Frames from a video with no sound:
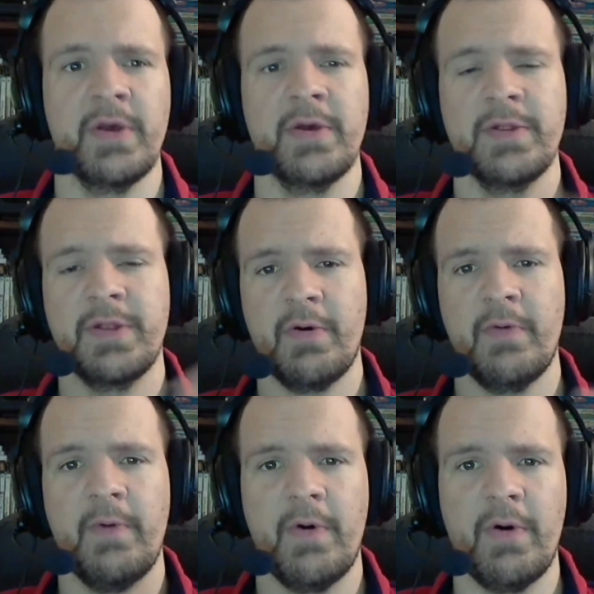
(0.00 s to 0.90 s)
So
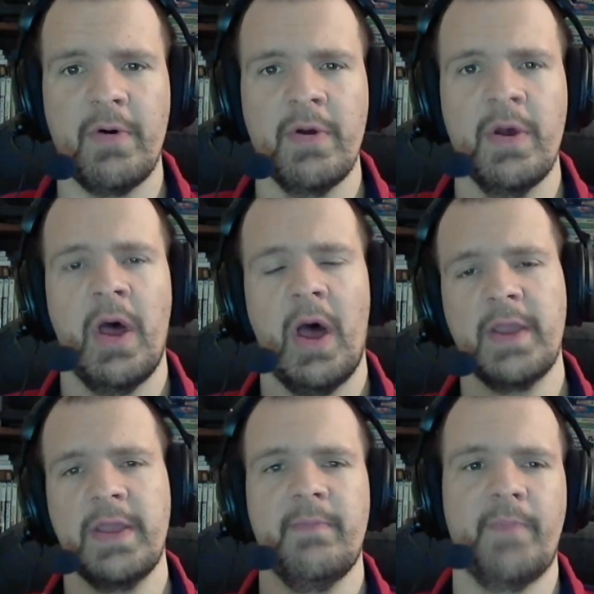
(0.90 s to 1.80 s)
overall, I
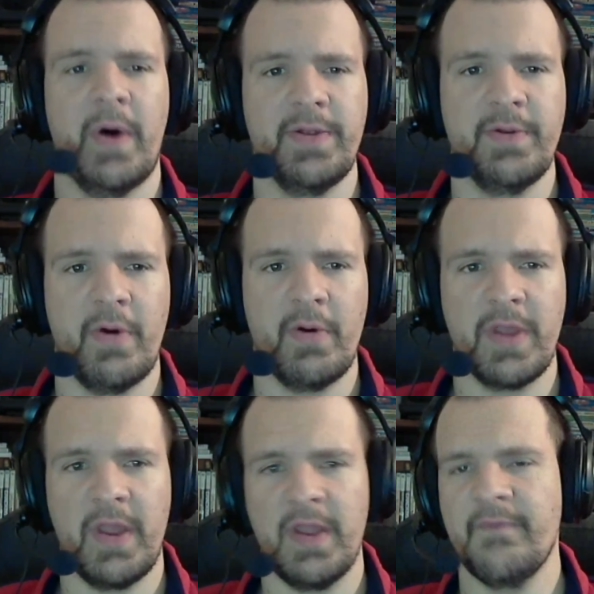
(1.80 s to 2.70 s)
give Puzzle
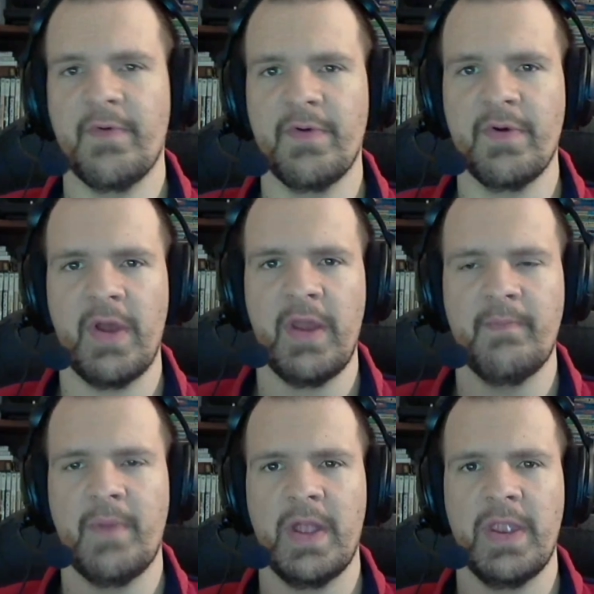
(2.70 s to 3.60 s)
Arcade for
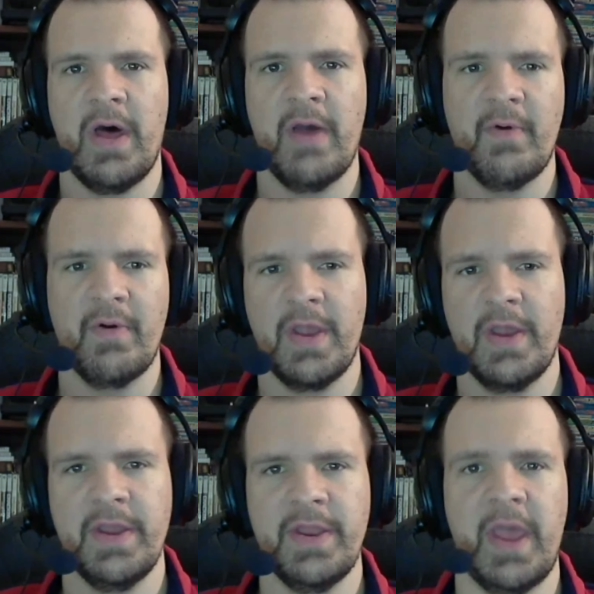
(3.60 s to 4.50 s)
Fbot Live
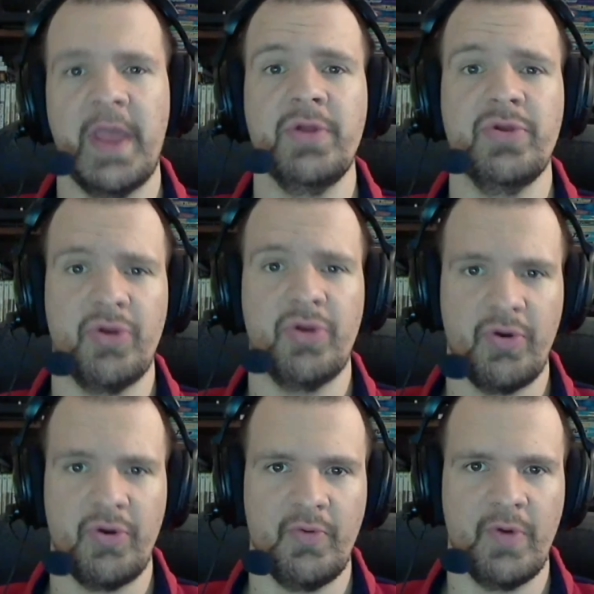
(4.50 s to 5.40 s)
Arcade a
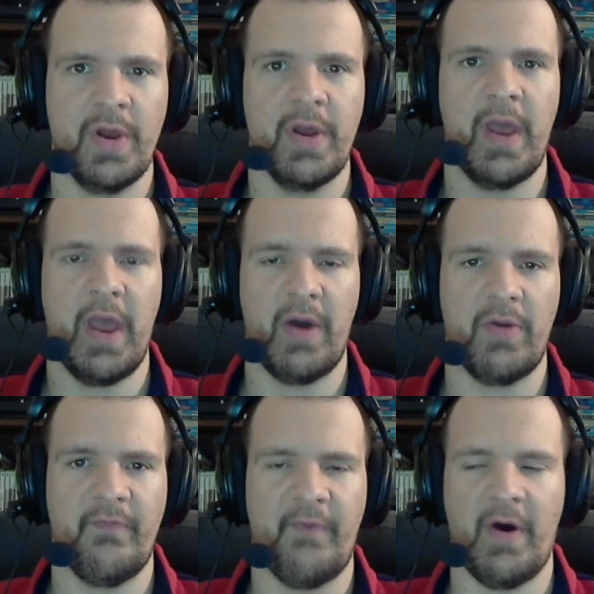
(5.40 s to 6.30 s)
2
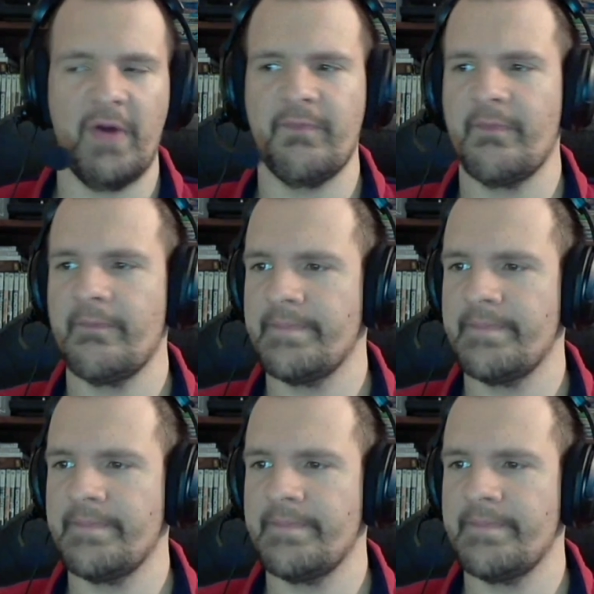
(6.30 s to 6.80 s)
out of 5.